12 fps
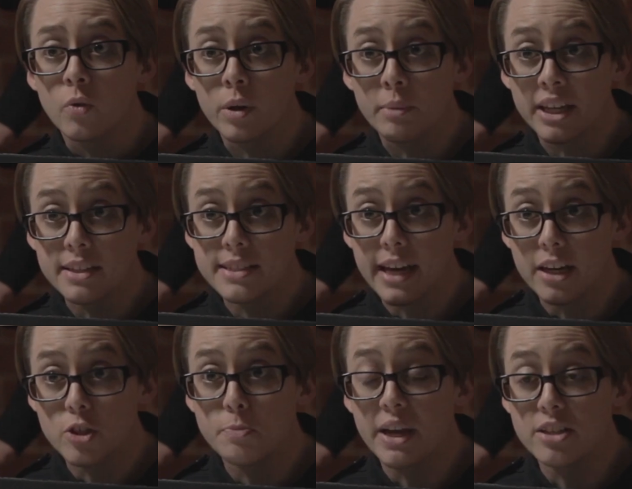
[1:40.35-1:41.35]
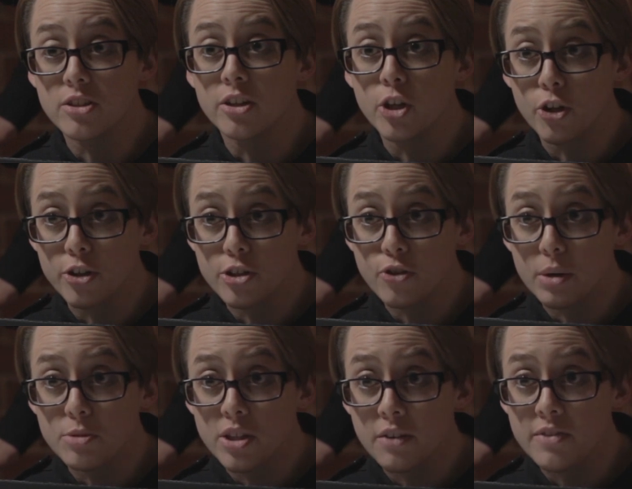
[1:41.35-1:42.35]
We made a sketch based on your
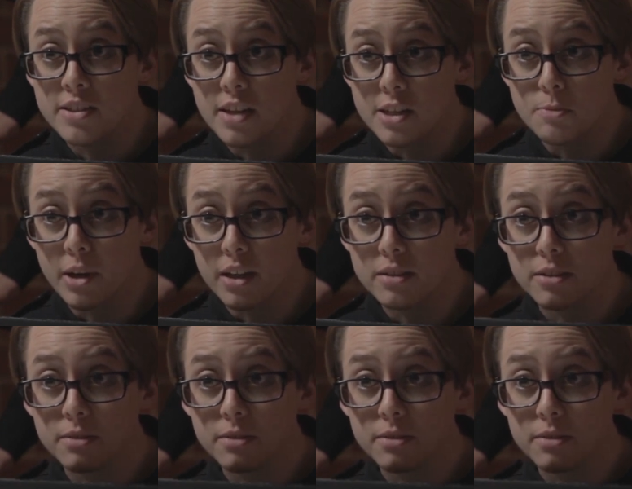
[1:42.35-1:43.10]
description of the suspect.